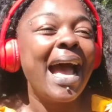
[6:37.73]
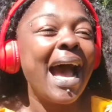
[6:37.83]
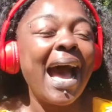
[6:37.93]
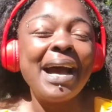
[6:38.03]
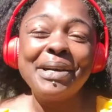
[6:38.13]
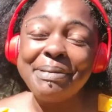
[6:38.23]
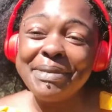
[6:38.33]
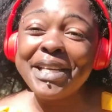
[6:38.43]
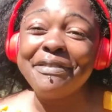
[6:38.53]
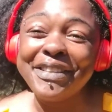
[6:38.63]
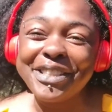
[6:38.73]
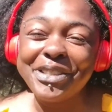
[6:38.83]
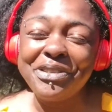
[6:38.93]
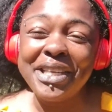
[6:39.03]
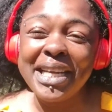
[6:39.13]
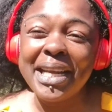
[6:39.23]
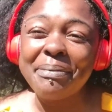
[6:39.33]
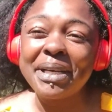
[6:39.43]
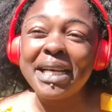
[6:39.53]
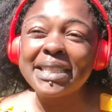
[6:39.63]
I left this tree in,
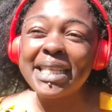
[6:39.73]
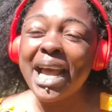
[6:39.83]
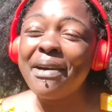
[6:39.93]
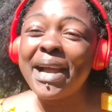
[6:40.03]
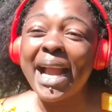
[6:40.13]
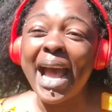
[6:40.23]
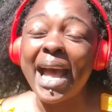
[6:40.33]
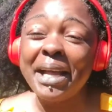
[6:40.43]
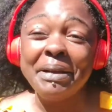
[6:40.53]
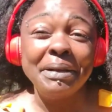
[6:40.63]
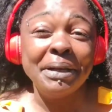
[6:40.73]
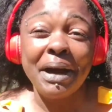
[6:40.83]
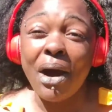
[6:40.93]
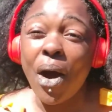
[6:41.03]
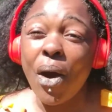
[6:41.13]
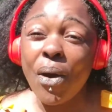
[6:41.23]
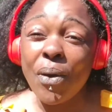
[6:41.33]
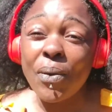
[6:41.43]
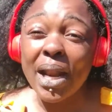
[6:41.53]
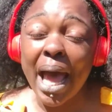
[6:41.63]
because now I got a
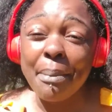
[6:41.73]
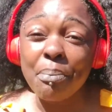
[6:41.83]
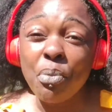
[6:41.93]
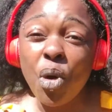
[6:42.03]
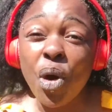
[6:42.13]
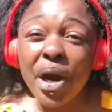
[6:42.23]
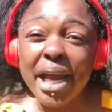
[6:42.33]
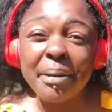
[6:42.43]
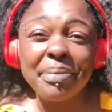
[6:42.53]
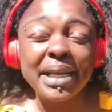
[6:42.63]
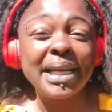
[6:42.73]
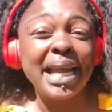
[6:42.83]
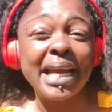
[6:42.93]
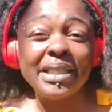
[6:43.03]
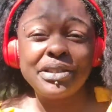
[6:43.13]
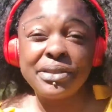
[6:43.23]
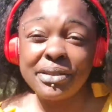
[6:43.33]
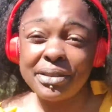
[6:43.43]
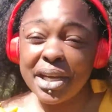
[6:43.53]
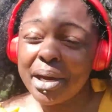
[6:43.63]
whole lot more eggplant, like
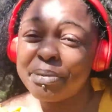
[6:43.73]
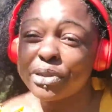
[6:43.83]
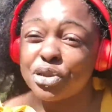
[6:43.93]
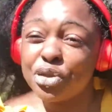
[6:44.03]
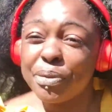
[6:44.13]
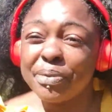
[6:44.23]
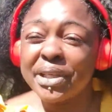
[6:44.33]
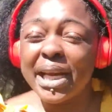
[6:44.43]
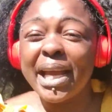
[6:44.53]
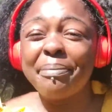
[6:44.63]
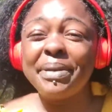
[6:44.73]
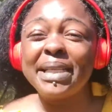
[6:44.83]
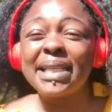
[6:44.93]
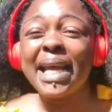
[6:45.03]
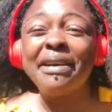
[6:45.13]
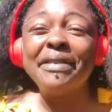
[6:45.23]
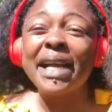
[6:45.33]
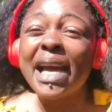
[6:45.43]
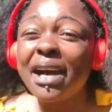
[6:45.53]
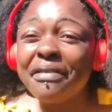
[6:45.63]
double, triple the eggplants I ever
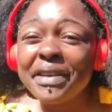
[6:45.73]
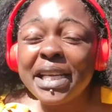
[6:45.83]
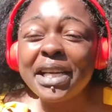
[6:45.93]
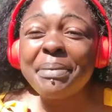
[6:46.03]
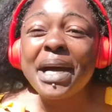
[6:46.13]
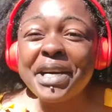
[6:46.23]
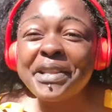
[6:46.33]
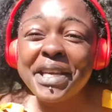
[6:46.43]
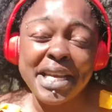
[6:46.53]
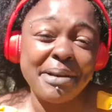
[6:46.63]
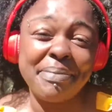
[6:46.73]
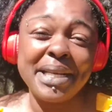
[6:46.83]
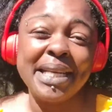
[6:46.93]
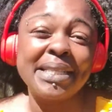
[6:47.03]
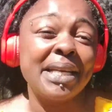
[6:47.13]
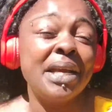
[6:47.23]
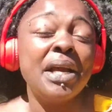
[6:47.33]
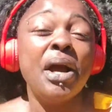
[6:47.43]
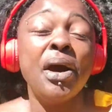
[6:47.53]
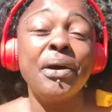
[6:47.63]
got off of any of my other eggplants
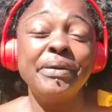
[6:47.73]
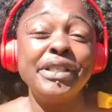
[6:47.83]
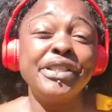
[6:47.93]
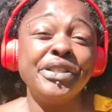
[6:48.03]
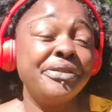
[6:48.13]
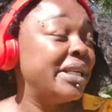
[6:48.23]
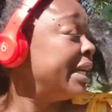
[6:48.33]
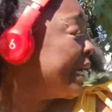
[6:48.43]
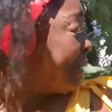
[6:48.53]
on this tree,